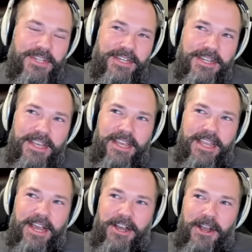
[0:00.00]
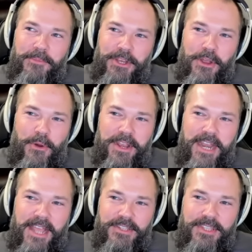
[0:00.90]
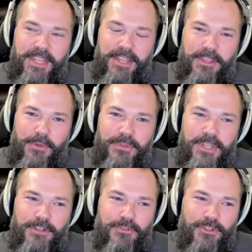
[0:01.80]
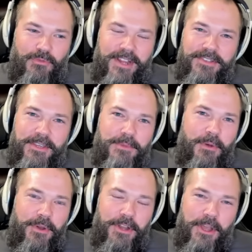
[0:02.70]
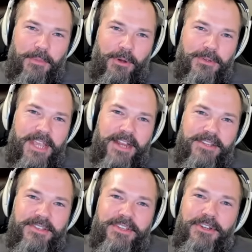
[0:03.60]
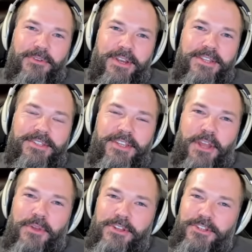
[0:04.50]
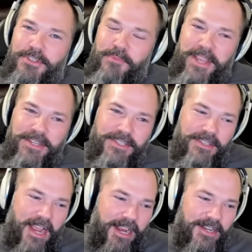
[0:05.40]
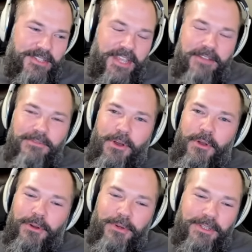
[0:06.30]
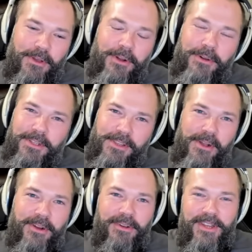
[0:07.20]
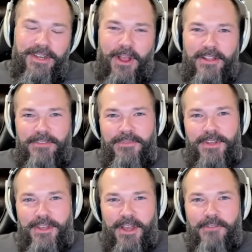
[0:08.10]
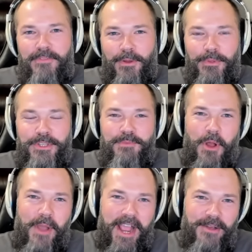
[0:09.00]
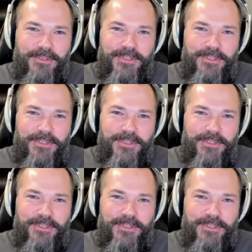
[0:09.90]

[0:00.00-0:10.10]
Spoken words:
And, you know, and as those interest rates keep going up and our taxes increase, you know, it just makes, I got to save longer and longer and longer. You know, I live in a fairly small house.